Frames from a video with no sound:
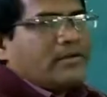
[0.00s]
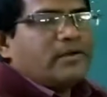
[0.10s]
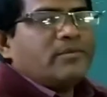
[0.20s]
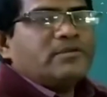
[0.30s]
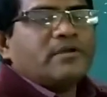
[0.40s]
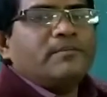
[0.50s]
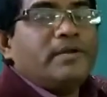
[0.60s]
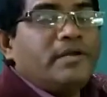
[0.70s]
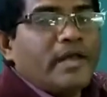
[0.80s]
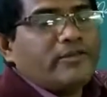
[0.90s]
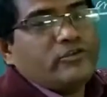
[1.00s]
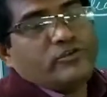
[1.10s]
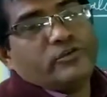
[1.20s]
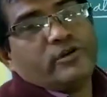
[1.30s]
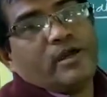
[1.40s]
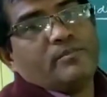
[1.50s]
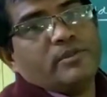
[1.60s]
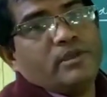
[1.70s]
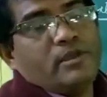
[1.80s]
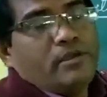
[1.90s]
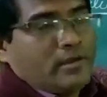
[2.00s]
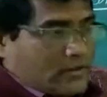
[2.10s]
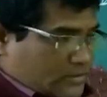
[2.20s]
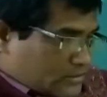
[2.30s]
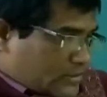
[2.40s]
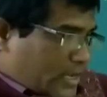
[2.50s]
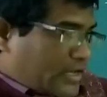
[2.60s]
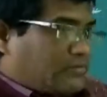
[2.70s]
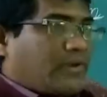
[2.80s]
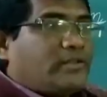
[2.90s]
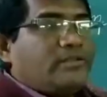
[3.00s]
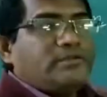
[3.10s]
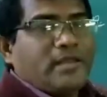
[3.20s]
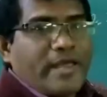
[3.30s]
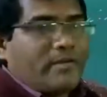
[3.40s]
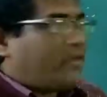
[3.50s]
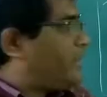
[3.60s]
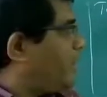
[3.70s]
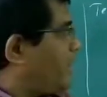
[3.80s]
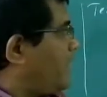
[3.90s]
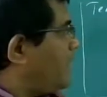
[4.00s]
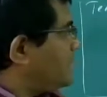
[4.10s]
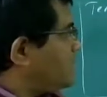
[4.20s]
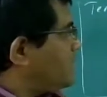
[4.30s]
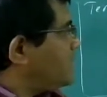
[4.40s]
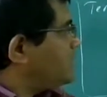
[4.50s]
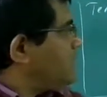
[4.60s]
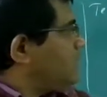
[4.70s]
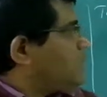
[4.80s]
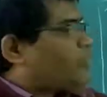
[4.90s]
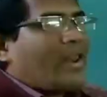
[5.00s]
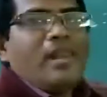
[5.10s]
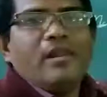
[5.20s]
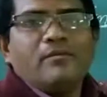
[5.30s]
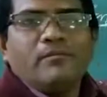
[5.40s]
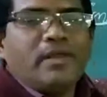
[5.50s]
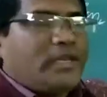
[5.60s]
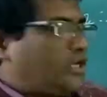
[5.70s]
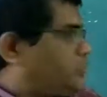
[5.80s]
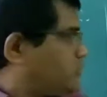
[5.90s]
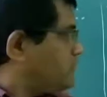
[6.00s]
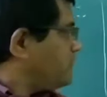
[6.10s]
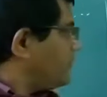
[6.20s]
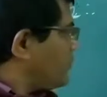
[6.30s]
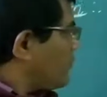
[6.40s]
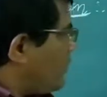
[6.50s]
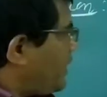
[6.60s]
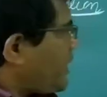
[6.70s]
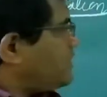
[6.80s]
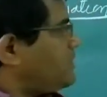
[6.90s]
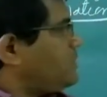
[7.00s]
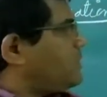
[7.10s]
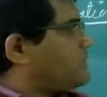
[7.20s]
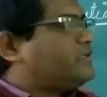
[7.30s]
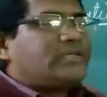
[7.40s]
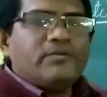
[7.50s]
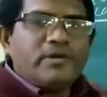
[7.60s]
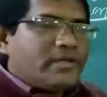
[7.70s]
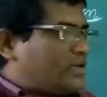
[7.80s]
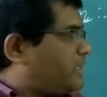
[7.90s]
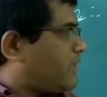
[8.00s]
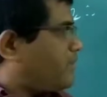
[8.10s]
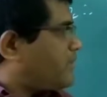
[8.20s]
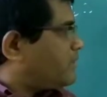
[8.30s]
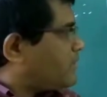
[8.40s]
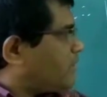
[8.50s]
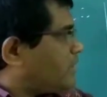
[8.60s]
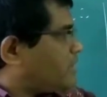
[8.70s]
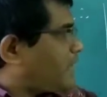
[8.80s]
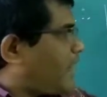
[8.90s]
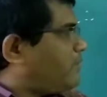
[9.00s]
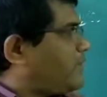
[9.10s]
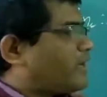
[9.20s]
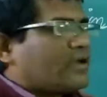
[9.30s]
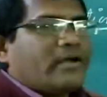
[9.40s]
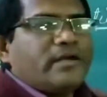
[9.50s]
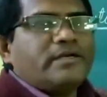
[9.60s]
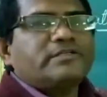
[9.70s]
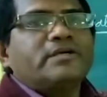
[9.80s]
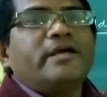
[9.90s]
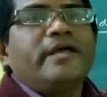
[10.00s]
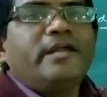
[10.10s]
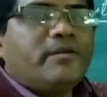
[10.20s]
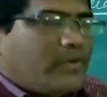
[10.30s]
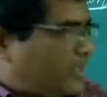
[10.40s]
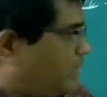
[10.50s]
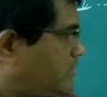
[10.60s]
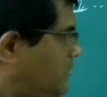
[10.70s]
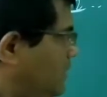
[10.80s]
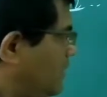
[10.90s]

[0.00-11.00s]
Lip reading: it means complete digestion of the start by the salivary amylase, it is 12 minutes. Whereas in 37 degree temperature, the time taken it's 8 minutes.